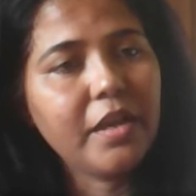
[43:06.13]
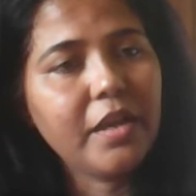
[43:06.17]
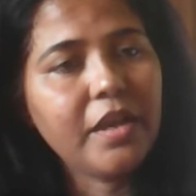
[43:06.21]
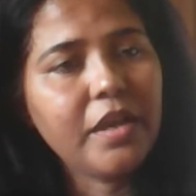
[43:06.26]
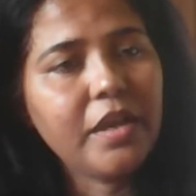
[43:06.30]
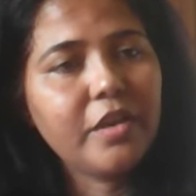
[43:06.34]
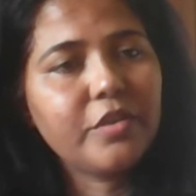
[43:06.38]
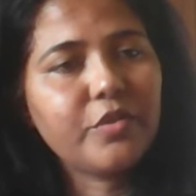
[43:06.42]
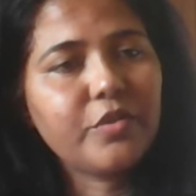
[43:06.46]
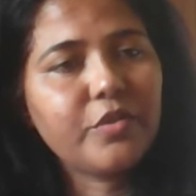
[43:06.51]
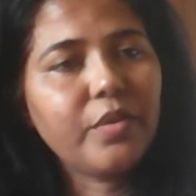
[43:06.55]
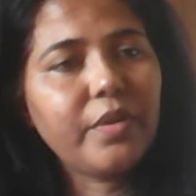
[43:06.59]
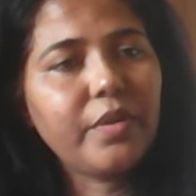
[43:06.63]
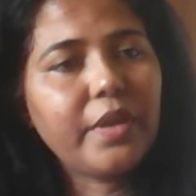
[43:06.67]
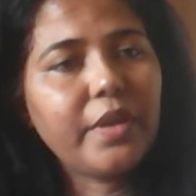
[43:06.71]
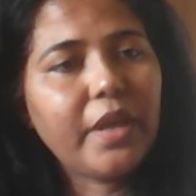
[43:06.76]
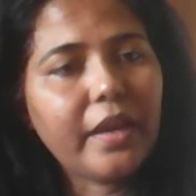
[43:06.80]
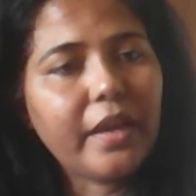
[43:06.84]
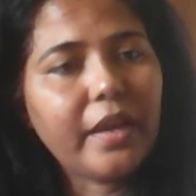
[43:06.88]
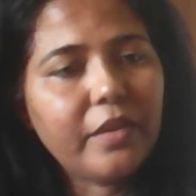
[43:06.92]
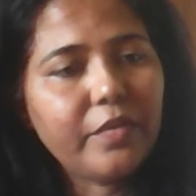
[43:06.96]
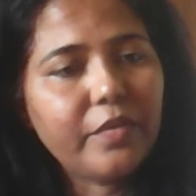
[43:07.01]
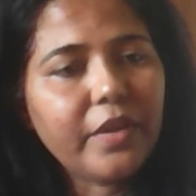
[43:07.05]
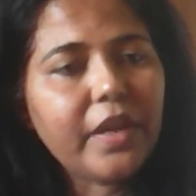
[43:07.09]
So
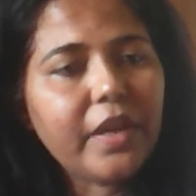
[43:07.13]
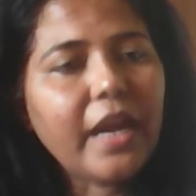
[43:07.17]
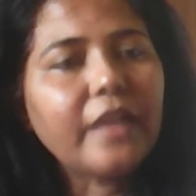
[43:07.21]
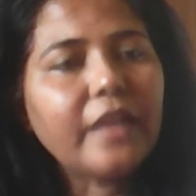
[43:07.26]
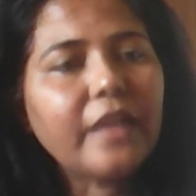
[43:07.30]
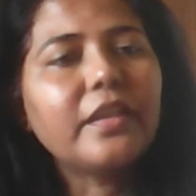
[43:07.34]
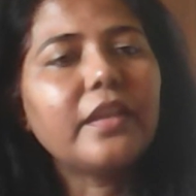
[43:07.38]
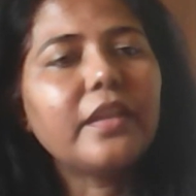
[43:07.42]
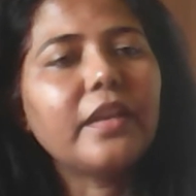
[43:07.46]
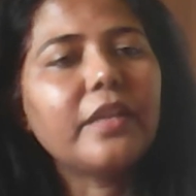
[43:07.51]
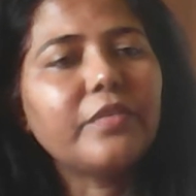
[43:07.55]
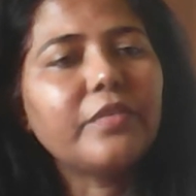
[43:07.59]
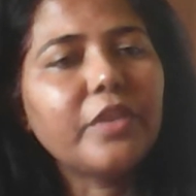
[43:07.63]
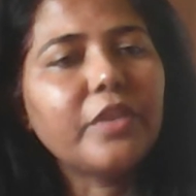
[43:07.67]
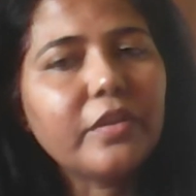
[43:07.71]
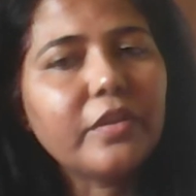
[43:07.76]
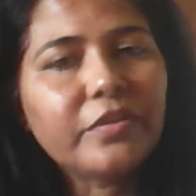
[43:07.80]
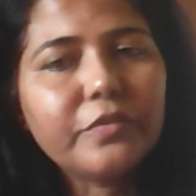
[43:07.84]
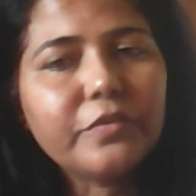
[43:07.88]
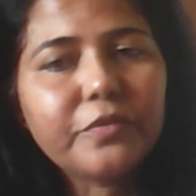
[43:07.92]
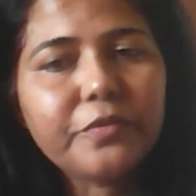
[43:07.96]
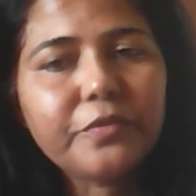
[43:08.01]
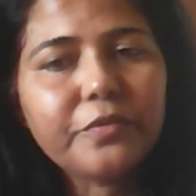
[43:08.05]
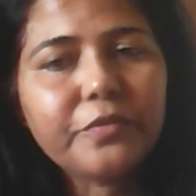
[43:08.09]
even at the level
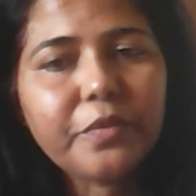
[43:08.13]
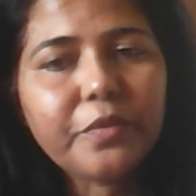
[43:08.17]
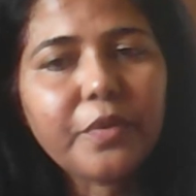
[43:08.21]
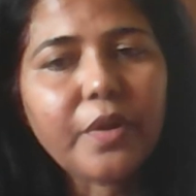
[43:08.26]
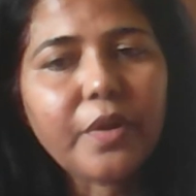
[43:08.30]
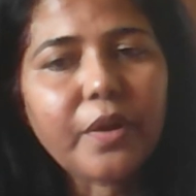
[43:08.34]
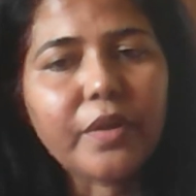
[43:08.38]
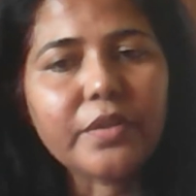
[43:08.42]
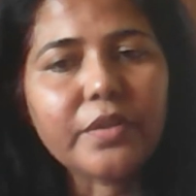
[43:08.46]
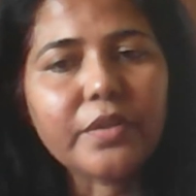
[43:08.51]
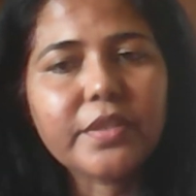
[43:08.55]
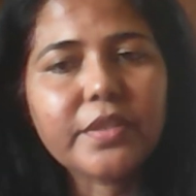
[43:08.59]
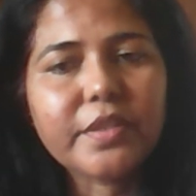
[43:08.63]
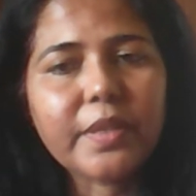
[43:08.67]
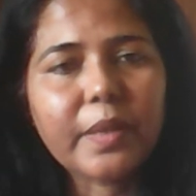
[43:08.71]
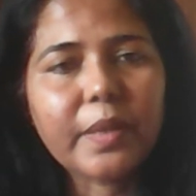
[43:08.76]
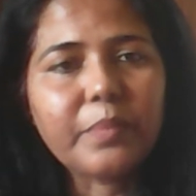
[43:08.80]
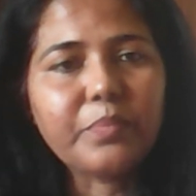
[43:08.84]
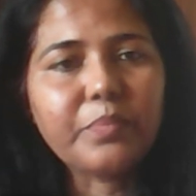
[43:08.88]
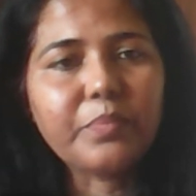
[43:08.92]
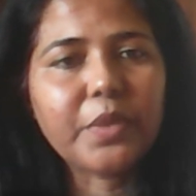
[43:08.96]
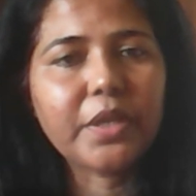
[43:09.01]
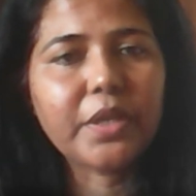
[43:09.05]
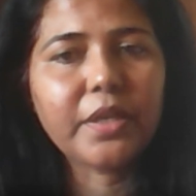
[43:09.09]
of
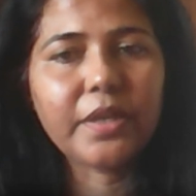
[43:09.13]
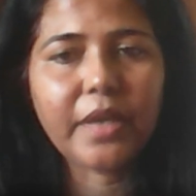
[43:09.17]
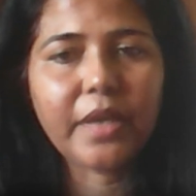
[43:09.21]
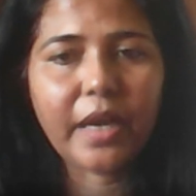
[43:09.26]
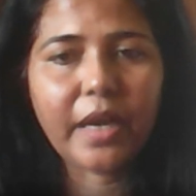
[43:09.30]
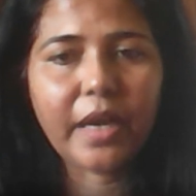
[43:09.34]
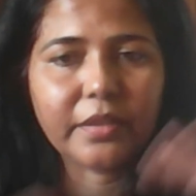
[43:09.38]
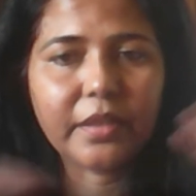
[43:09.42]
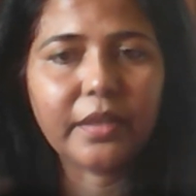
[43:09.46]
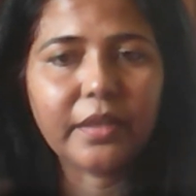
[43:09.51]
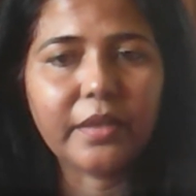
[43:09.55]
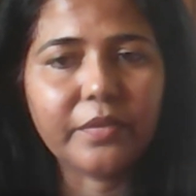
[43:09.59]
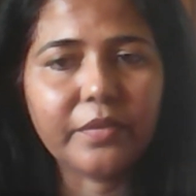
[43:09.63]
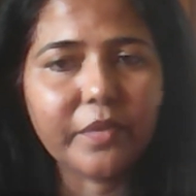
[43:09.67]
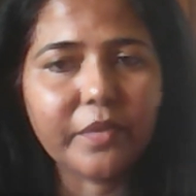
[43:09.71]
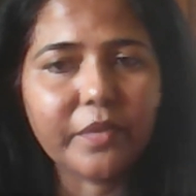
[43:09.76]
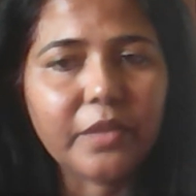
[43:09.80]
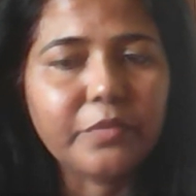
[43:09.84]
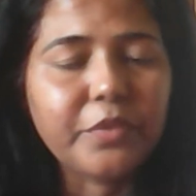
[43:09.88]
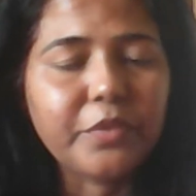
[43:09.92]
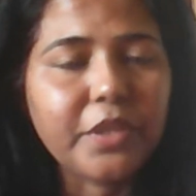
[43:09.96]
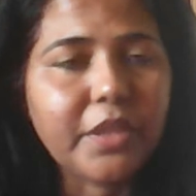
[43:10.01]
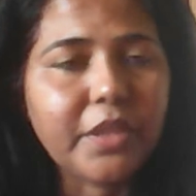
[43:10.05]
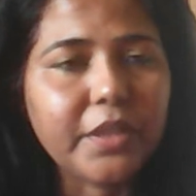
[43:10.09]
concept, at the level
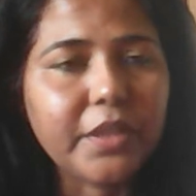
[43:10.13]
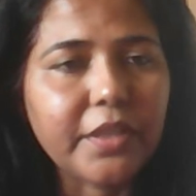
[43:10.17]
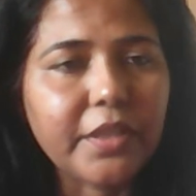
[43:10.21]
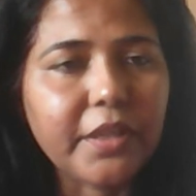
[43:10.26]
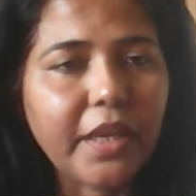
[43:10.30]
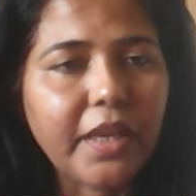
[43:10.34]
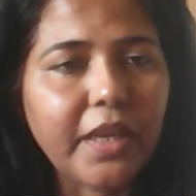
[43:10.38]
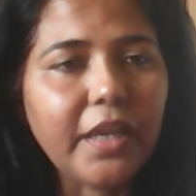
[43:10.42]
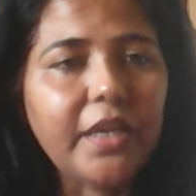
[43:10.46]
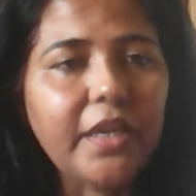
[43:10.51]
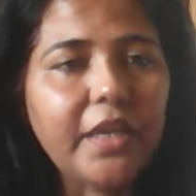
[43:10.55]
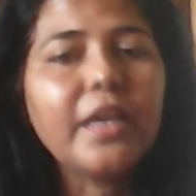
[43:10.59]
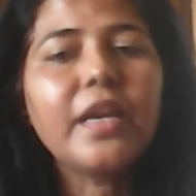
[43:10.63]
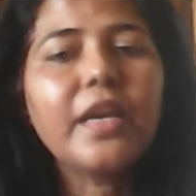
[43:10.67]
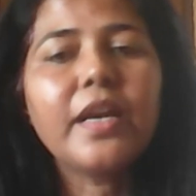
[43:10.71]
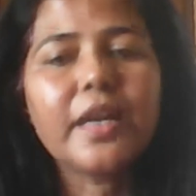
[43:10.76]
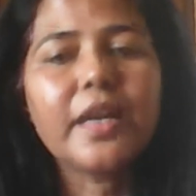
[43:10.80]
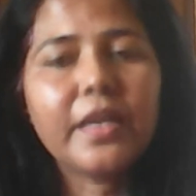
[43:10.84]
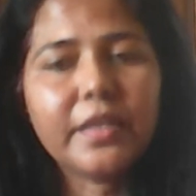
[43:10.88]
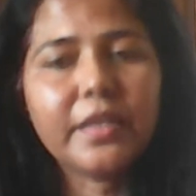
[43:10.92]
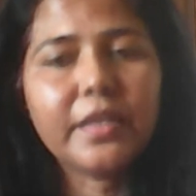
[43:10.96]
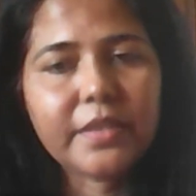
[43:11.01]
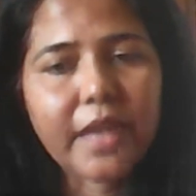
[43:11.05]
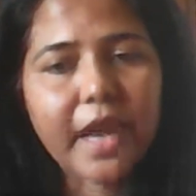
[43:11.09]
of theory,
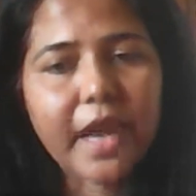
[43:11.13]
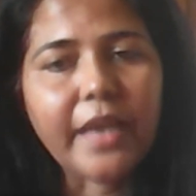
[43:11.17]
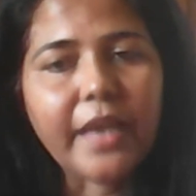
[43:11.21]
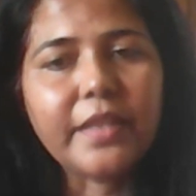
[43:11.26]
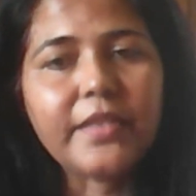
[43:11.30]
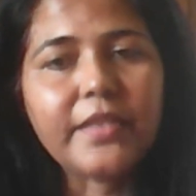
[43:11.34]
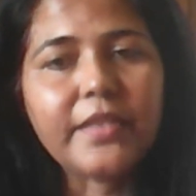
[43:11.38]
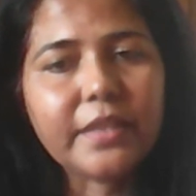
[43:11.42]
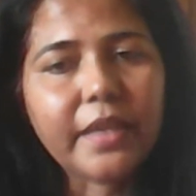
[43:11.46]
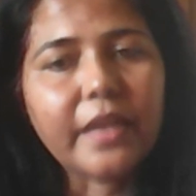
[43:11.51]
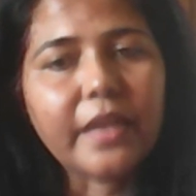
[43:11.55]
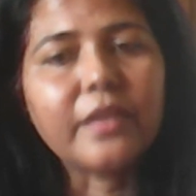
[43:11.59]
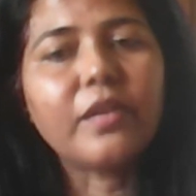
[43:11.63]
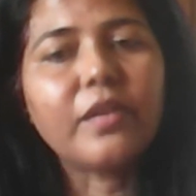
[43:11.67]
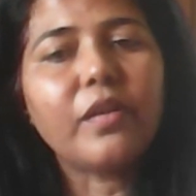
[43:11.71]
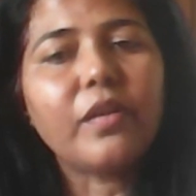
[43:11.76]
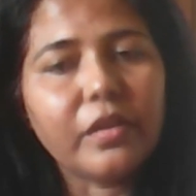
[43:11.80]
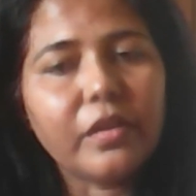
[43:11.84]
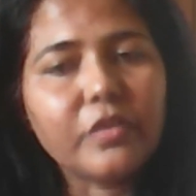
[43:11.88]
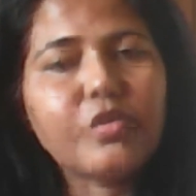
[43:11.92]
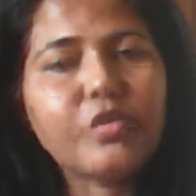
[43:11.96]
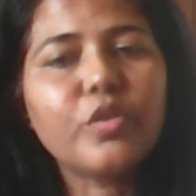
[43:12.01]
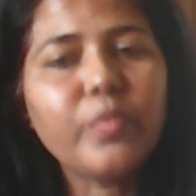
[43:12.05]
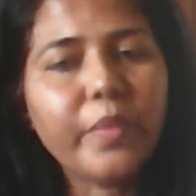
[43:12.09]
science can
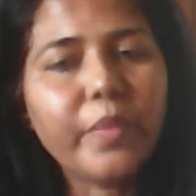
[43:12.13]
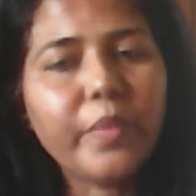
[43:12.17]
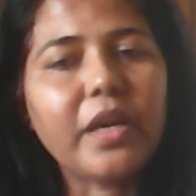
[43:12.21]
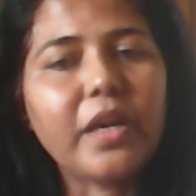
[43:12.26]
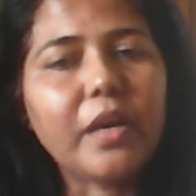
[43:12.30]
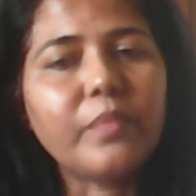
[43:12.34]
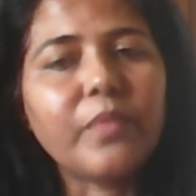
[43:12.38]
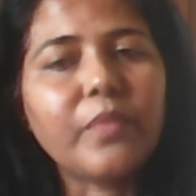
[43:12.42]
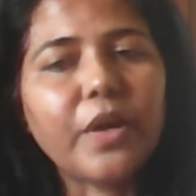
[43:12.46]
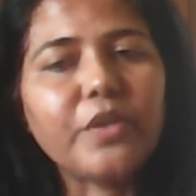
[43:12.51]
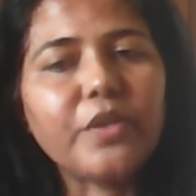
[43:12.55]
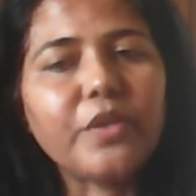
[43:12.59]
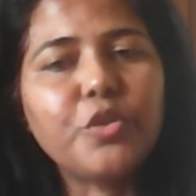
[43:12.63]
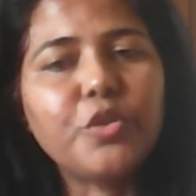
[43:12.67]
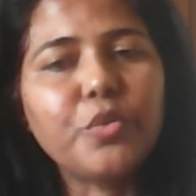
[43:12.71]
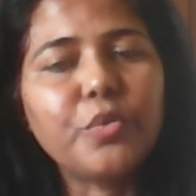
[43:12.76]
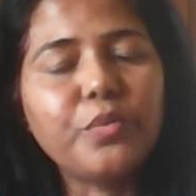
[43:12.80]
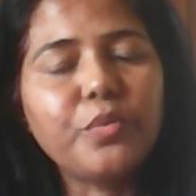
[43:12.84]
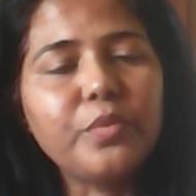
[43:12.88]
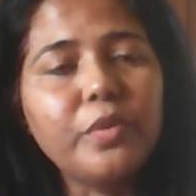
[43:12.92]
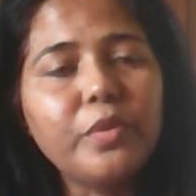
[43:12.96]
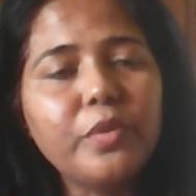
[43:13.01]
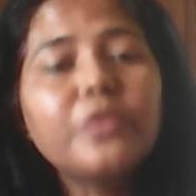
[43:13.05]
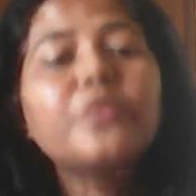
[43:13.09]
also become a
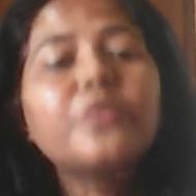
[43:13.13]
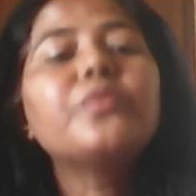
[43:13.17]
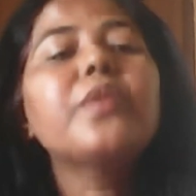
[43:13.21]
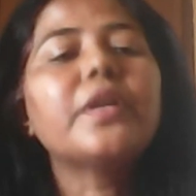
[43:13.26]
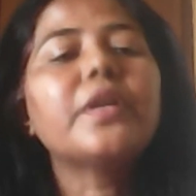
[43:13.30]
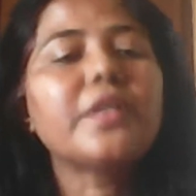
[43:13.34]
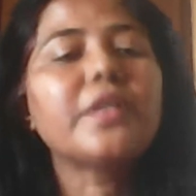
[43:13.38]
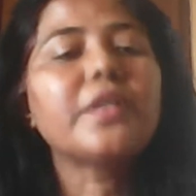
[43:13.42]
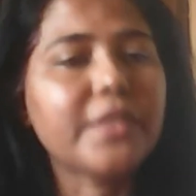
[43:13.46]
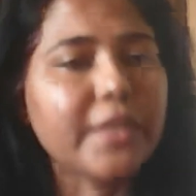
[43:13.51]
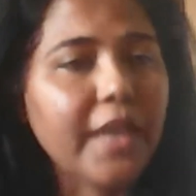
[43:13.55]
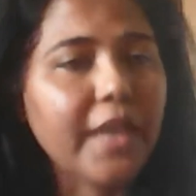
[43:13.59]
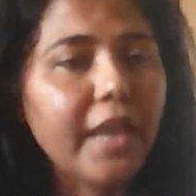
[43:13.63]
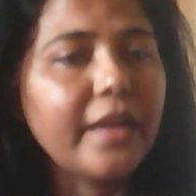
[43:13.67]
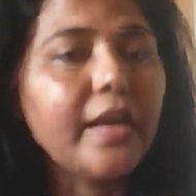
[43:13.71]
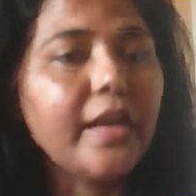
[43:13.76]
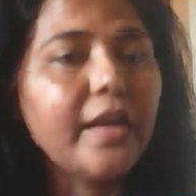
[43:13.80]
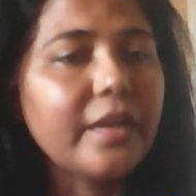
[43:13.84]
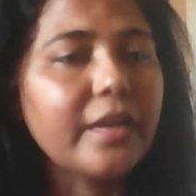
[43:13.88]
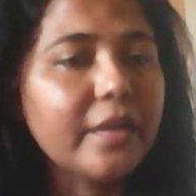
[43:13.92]
tool to understand